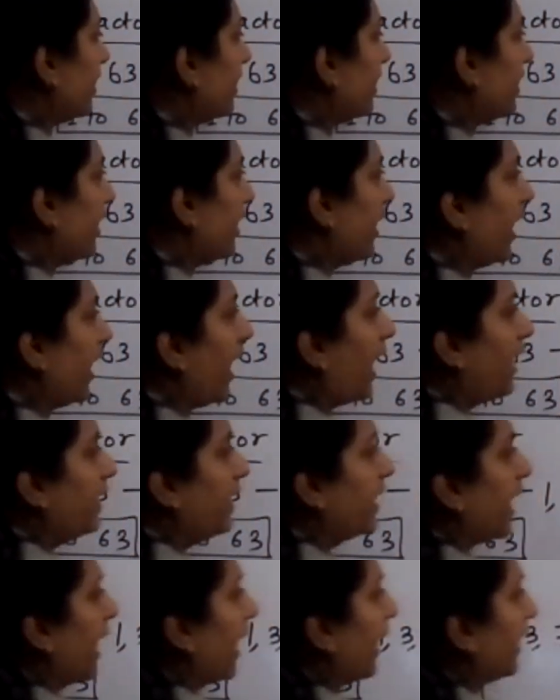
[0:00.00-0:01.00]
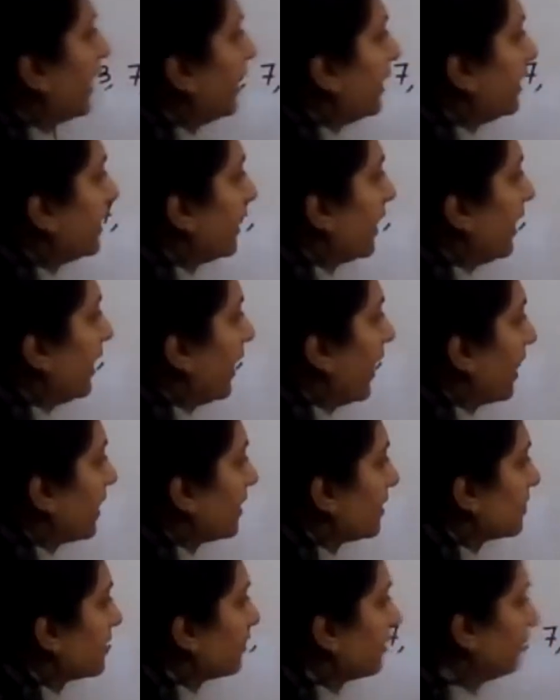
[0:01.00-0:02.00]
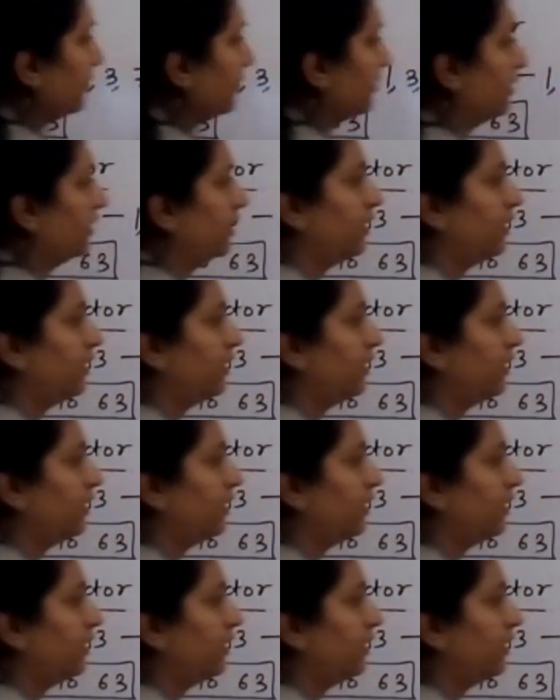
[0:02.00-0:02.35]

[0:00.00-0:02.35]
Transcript: here and 9 in the last.